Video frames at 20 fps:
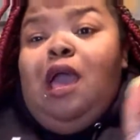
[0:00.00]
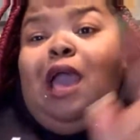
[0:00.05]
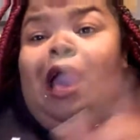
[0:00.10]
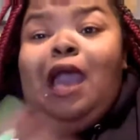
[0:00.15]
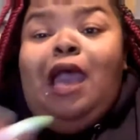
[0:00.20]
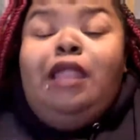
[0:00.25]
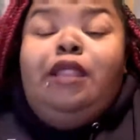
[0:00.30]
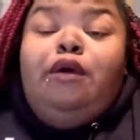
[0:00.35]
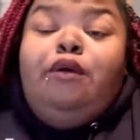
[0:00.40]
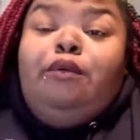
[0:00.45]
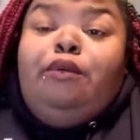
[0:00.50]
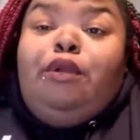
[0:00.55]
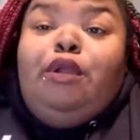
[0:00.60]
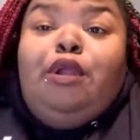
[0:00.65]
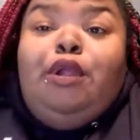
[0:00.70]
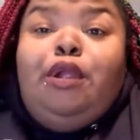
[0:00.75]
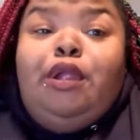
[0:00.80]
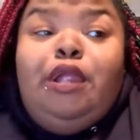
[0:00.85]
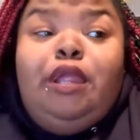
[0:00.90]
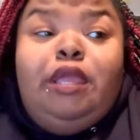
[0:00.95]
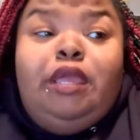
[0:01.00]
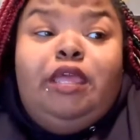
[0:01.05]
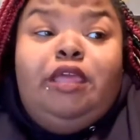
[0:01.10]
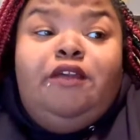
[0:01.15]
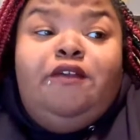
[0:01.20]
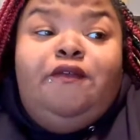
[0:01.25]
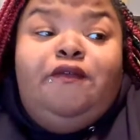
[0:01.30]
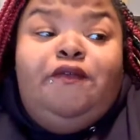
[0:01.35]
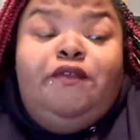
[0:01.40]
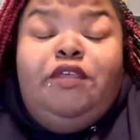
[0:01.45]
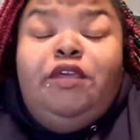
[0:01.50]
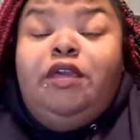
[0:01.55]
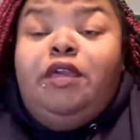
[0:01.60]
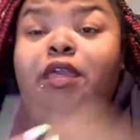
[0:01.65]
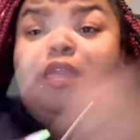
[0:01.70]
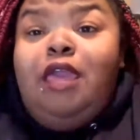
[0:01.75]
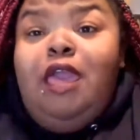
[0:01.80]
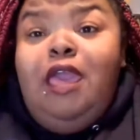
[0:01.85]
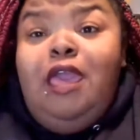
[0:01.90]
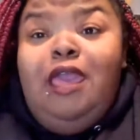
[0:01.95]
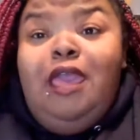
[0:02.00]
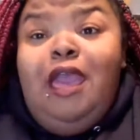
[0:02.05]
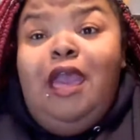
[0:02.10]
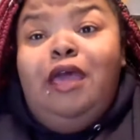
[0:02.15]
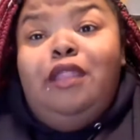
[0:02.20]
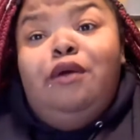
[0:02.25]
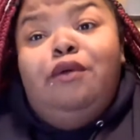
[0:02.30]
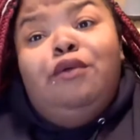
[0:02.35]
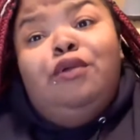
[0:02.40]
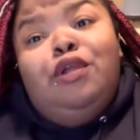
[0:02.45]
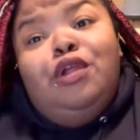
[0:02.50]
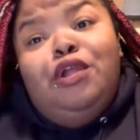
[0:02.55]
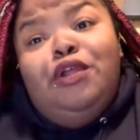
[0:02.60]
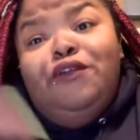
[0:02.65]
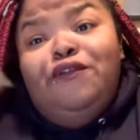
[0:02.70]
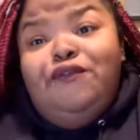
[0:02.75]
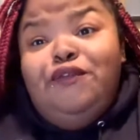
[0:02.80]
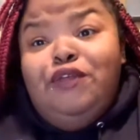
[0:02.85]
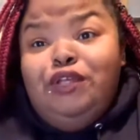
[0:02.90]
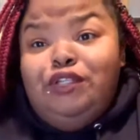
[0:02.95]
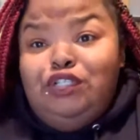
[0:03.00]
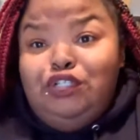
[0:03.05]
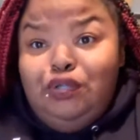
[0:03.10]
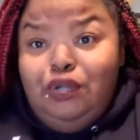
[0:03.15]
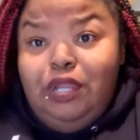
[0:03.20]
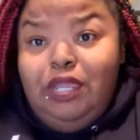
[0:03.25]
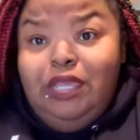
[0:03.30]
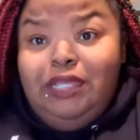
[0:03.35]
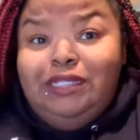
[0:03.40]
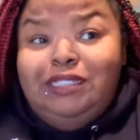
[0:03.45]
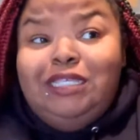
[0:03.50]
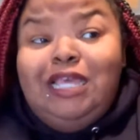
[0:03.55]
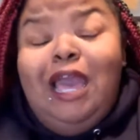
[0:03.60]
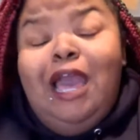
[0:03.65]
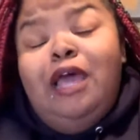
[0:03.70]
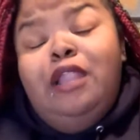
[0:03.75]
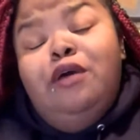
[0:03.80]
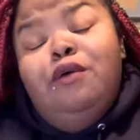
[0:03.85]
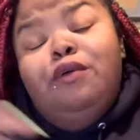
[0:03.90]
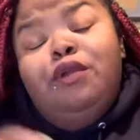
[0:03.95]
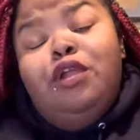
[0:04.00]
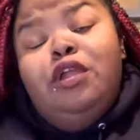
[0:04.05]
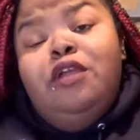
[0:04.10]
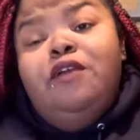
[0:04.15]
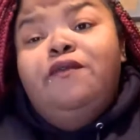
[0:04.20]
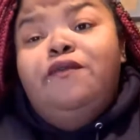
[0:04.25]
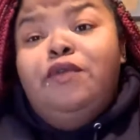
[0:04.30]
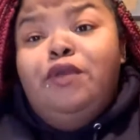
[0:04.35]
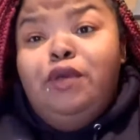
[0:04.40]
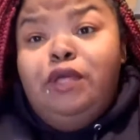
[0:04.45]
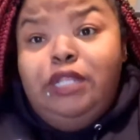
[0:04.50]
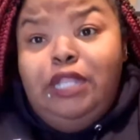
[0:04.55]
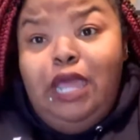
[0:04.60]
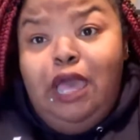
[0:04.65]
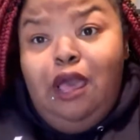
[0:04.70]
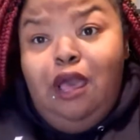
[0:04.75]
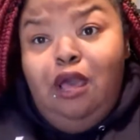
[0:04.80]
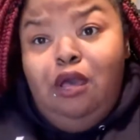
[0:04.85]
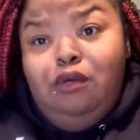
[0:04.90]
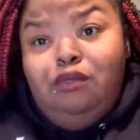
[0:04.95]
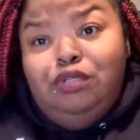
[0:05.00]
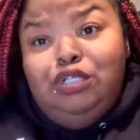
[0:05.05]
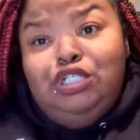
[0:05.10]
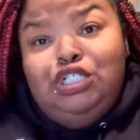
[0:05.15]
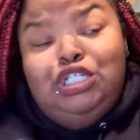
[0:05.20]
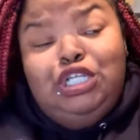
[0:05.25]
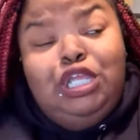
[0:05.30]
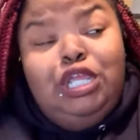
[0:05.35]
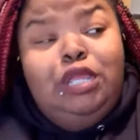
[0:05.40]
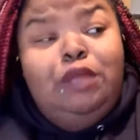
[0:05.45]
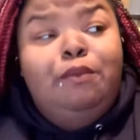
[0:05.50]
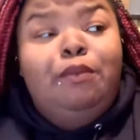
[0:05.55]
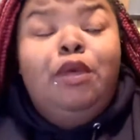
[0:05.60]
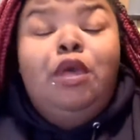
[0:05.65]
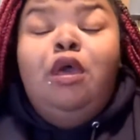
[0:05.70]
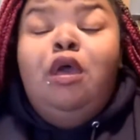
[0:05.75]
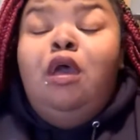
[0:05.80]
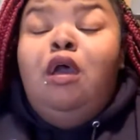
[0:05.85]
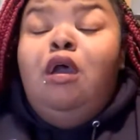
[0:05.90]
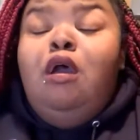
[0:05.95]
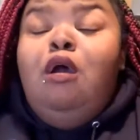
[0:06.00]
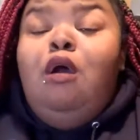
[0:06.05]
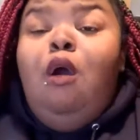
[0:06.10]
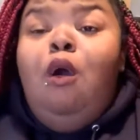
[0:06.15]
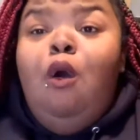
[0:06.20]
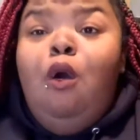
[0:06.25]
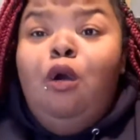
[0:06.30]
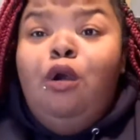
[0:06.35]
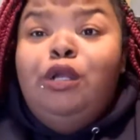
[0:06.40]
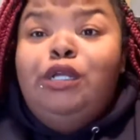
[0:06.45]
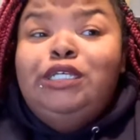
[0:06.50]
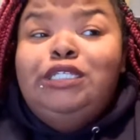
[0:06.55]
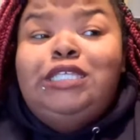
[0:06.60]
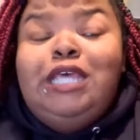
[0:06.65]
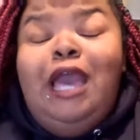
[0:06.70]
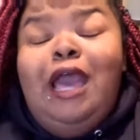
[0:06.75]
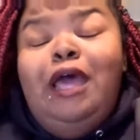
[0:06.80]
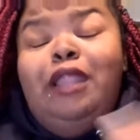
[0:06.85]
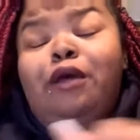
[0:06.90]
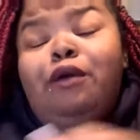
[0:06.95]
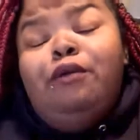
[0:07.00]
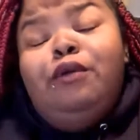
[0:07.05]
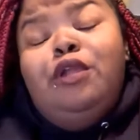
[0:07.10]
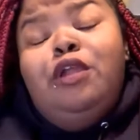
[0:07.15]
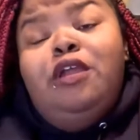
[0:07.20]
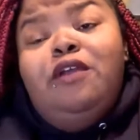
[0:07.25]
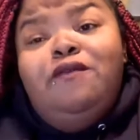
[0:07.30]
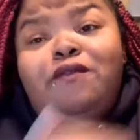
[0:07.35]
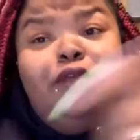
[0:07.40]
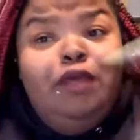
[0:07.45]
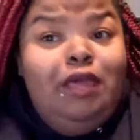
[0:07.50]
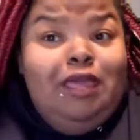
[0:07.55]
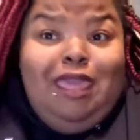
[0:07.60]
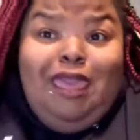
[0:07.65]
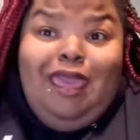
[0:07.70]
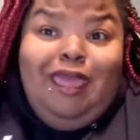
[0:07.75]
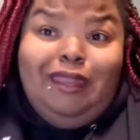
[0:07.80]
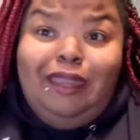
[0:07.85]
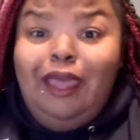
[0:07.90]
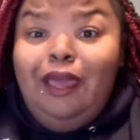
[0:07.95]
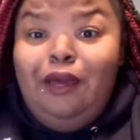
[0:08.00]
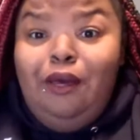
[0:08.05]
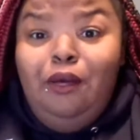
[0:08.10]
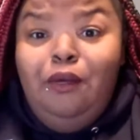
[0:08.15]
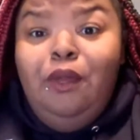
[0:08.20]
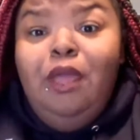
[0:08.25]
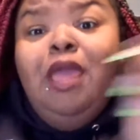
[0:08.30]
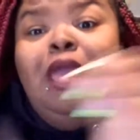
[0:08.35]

I don't care if you're gay. I don't care if you're trans. I don't care if you're a dog, sheep, horse. I don't care if you're a cat dog.